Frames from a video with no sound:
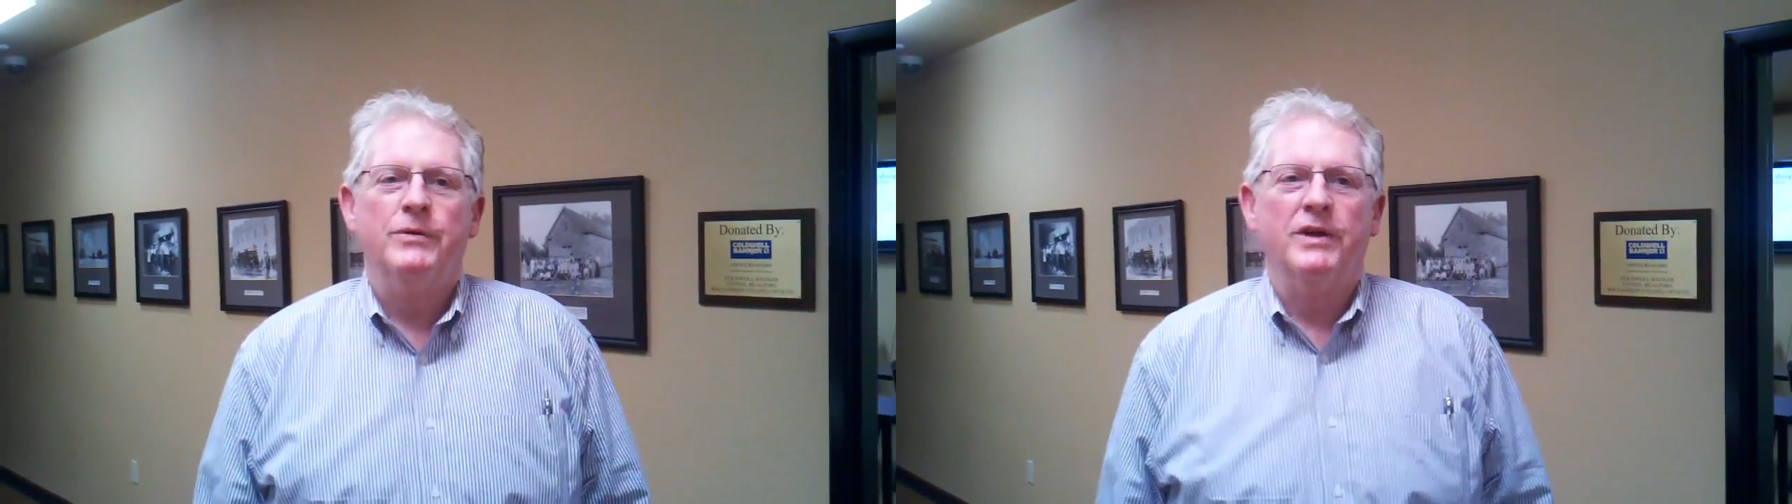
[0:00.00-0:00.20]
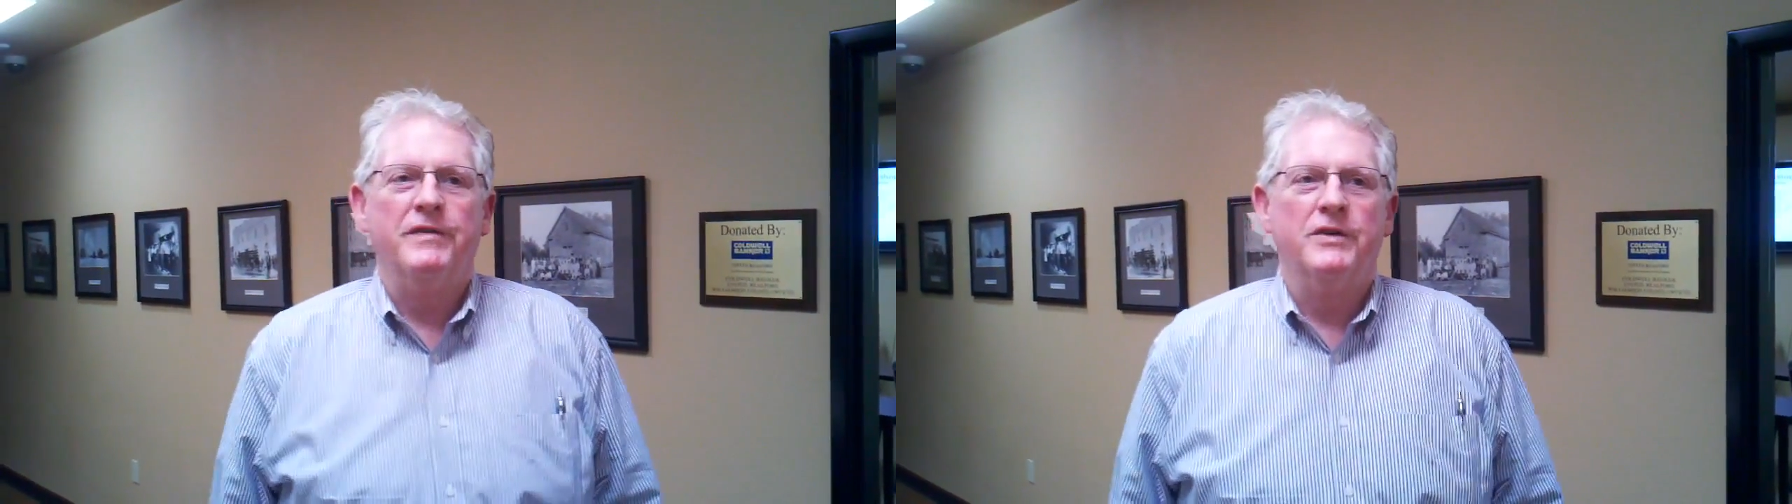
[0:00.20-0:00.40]

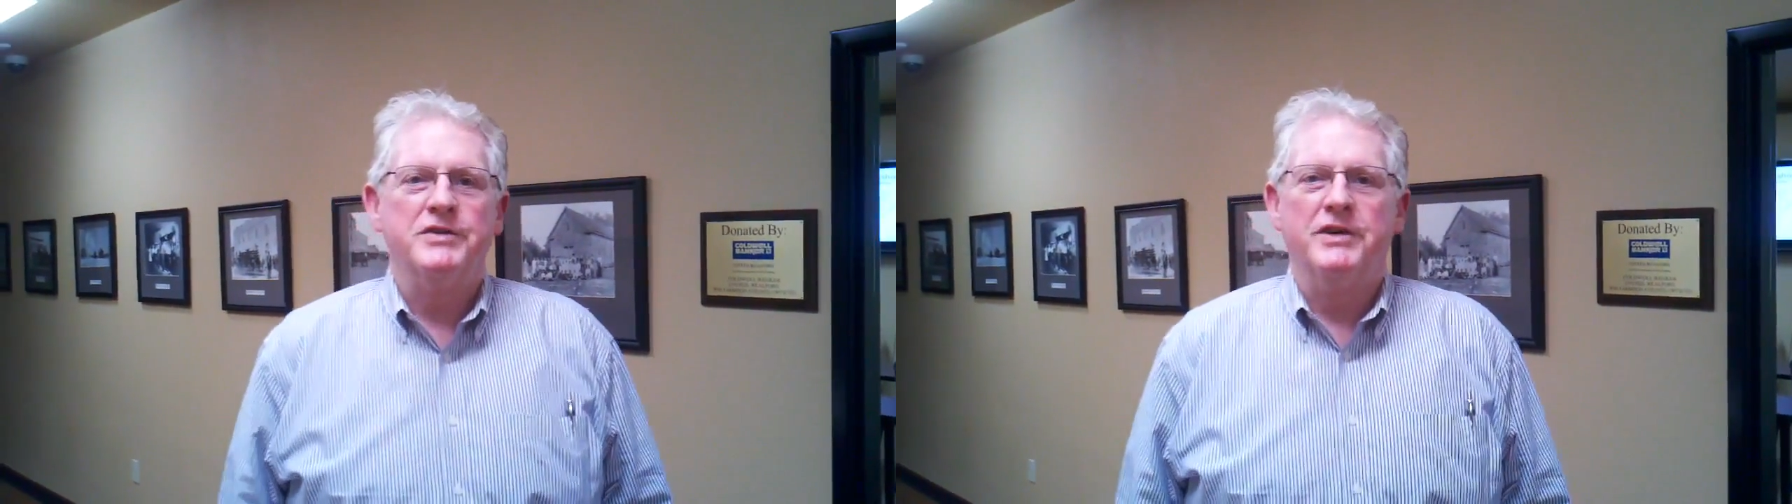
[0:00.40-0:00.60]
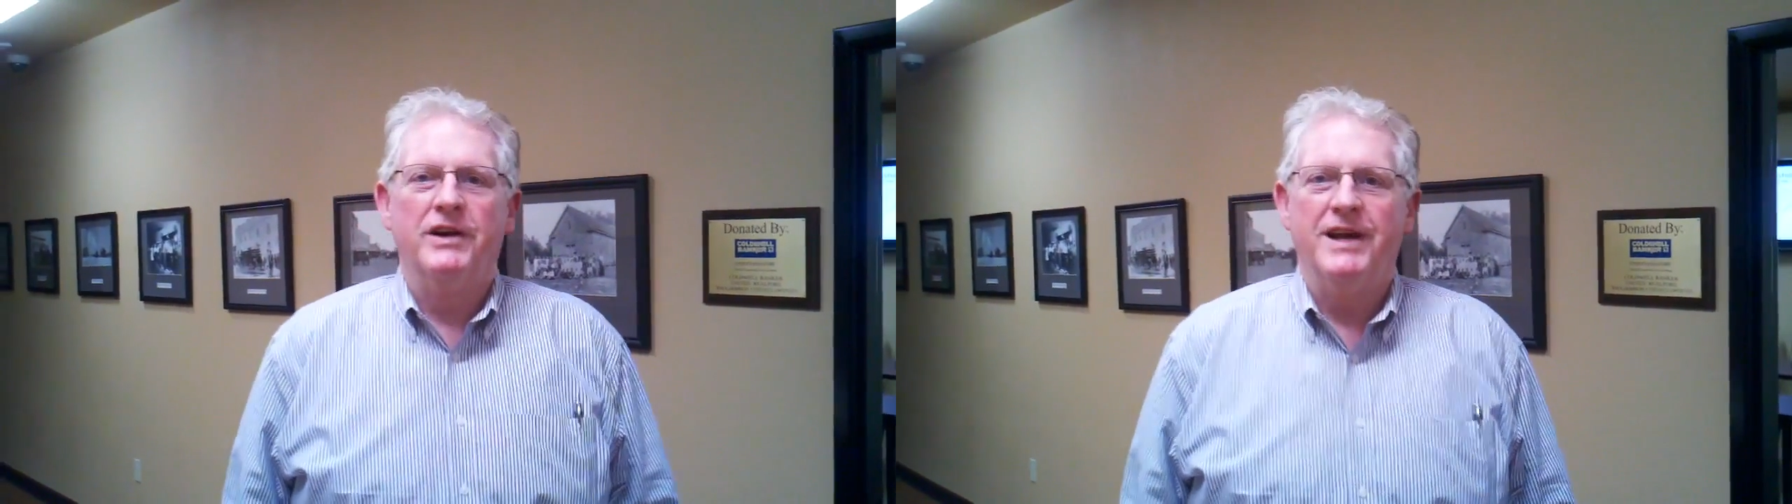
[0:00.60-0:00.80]
when I
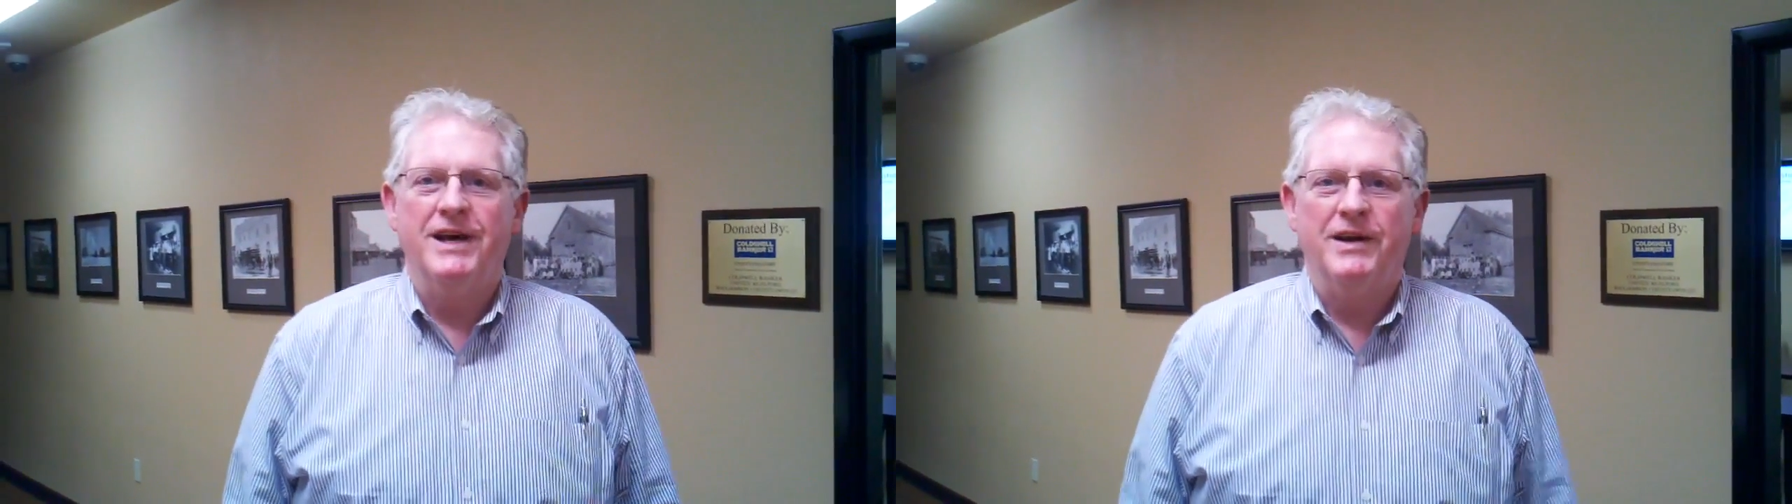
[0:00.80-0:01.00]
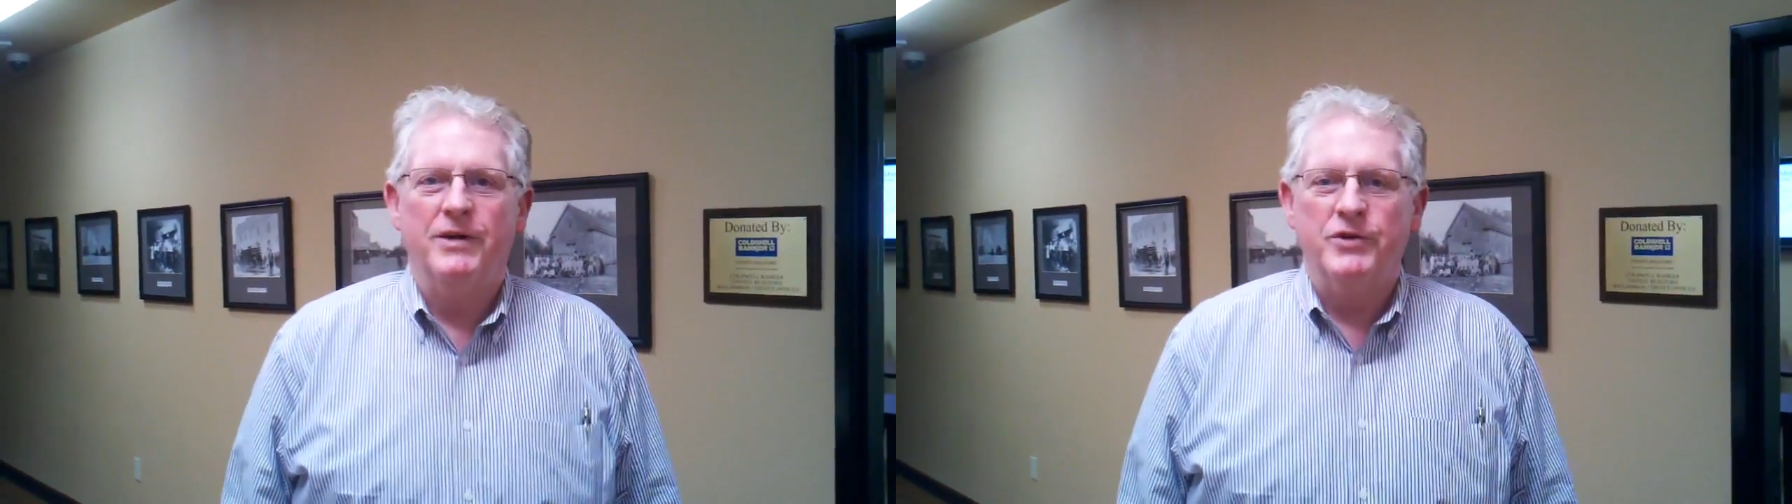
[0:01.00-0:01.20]
first started
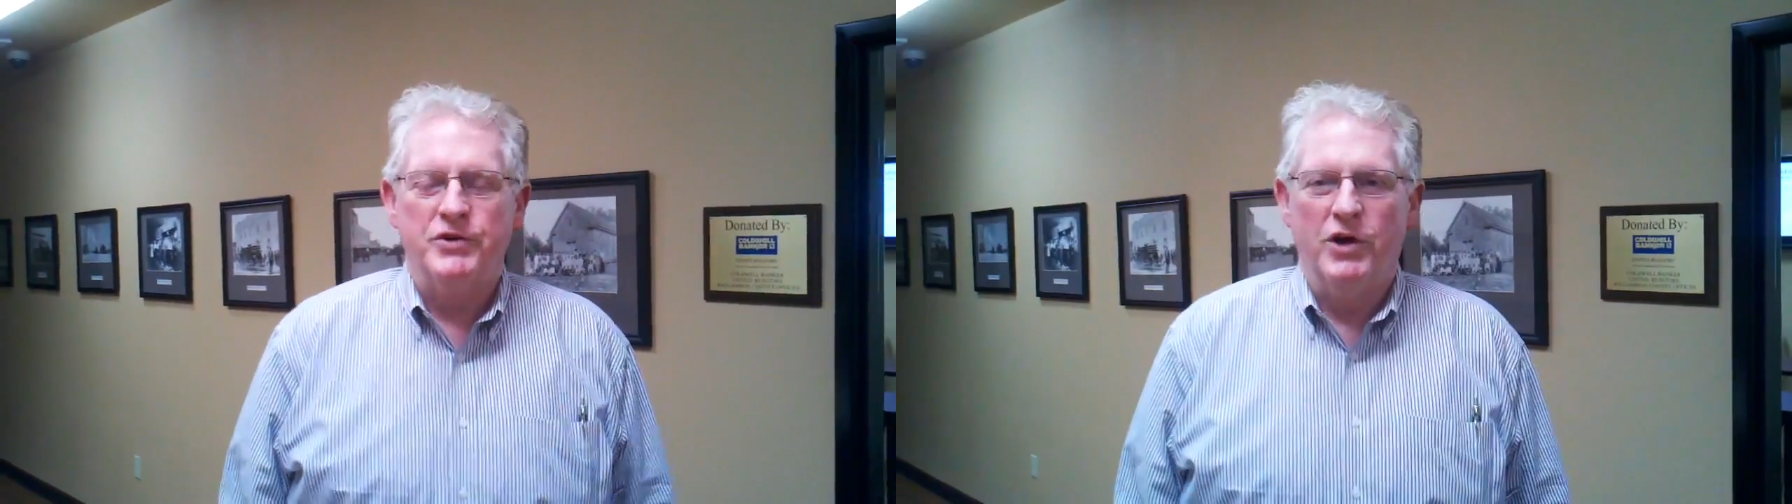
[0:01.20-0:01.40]
out, I was